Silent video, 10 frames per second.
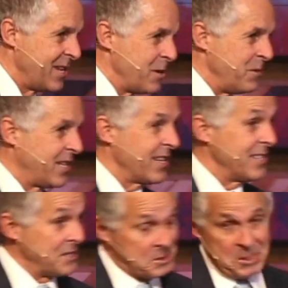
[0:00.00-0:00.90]

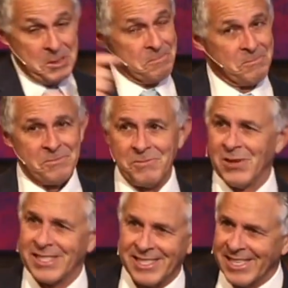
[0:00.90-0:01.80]
because
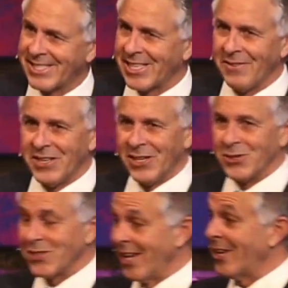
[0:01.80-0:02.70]
6-7
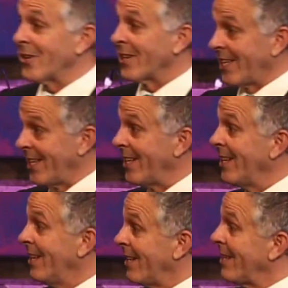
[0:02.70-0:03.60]
years later, he
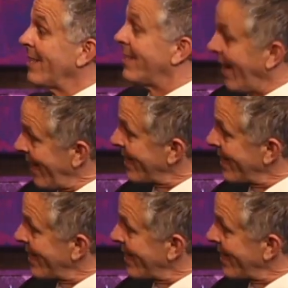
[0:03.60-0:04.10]
died